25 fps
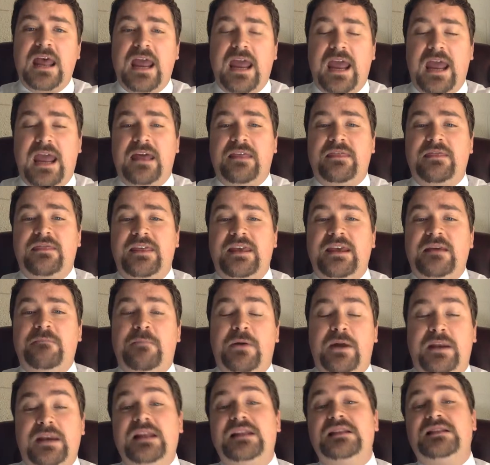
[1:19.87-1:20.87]
and the
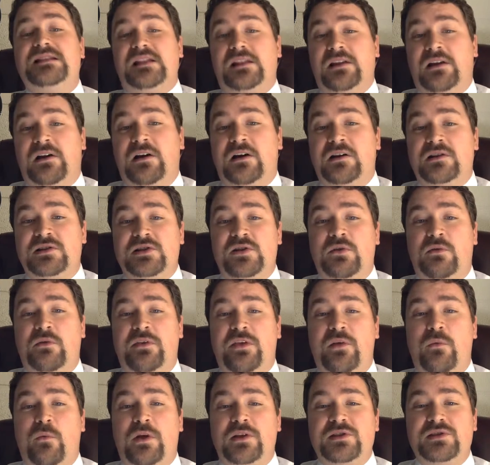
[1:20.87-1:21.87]
Peninsulars, who are
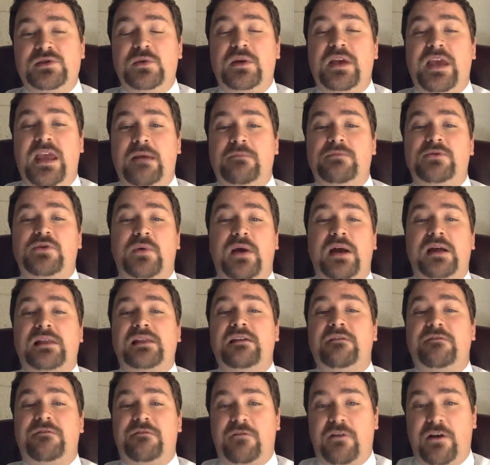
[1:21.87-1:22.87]
the ones who came
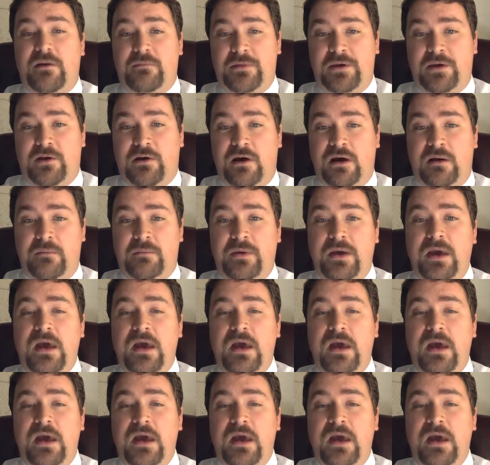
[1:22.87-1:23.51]
directly from Europe.